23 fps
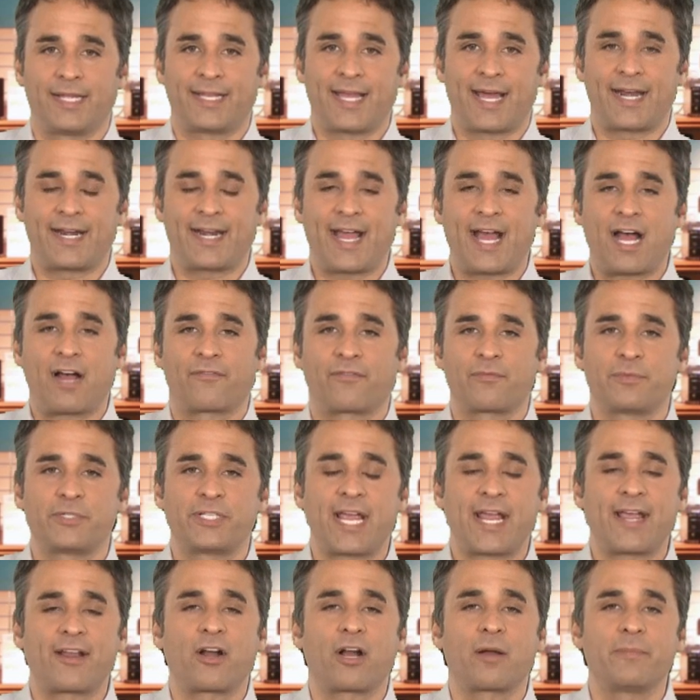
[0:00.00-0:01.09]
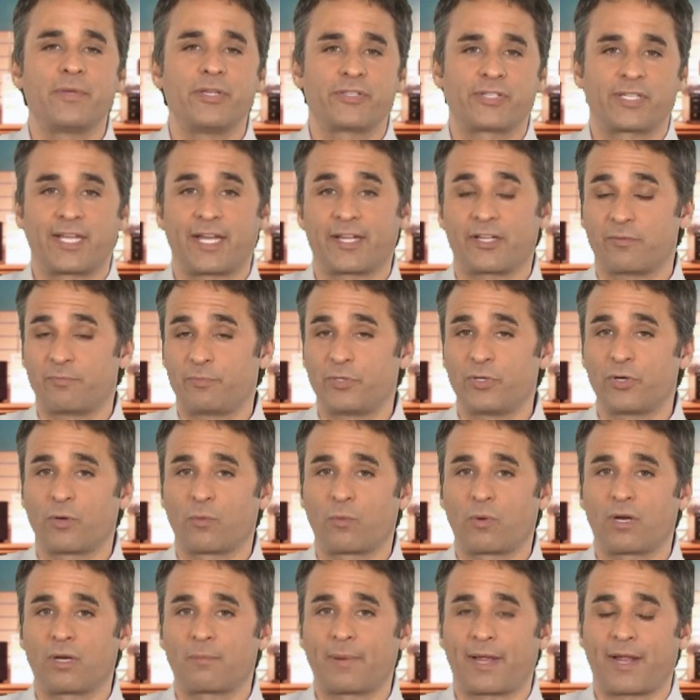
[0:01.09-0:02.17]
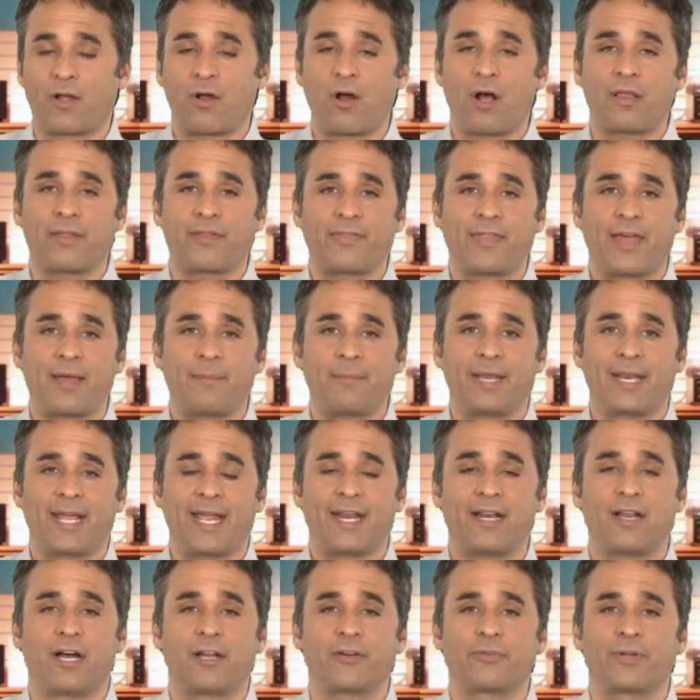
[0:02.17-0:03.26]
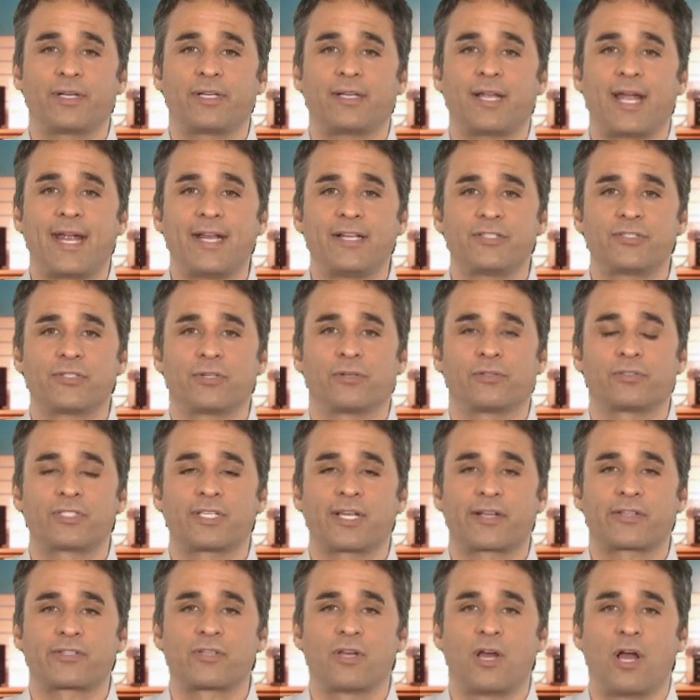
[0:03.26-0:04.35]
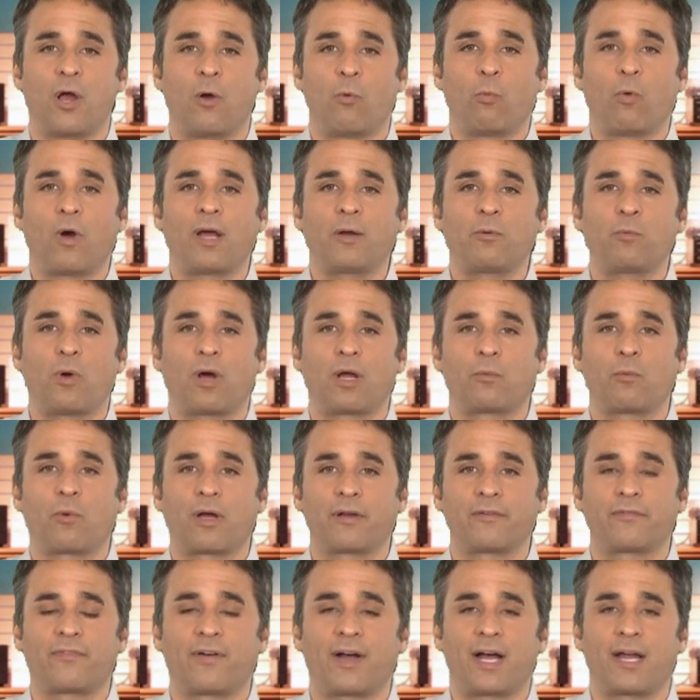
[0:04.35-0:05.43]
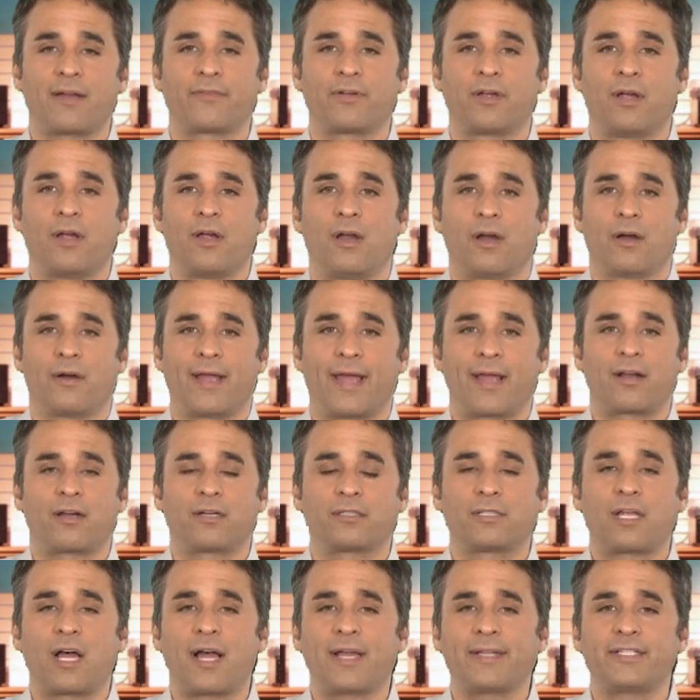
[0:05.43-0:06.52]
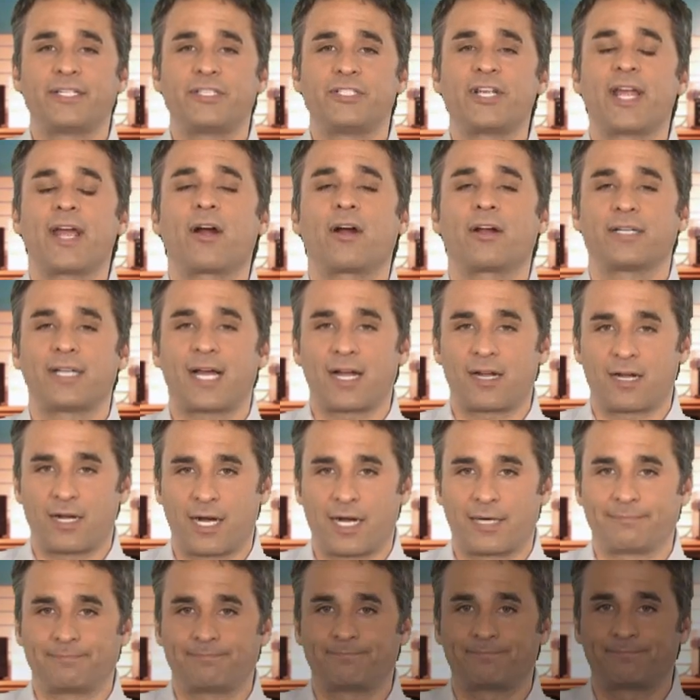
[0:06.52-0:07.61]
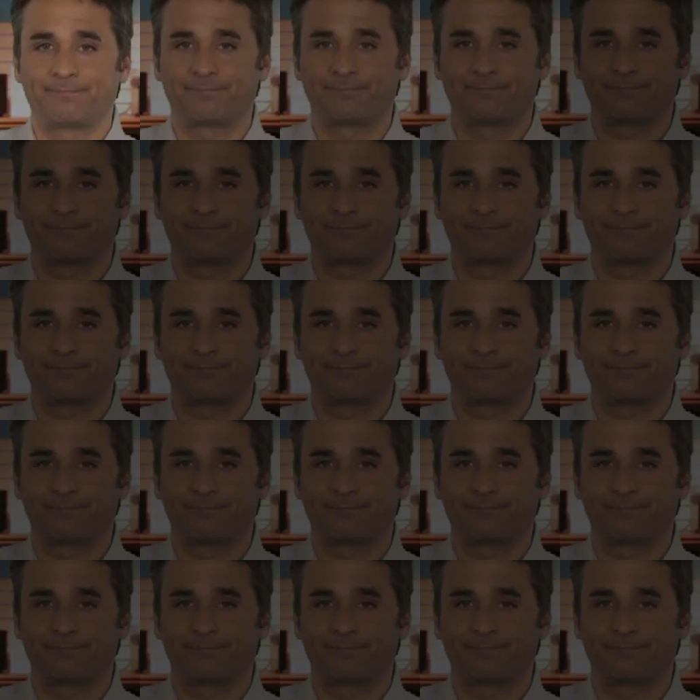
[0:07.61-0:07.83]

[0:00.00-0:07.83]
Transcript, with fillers: Get it now from J&R Music and Computer World by calling them at 800-806-1115 or head online to jr.com.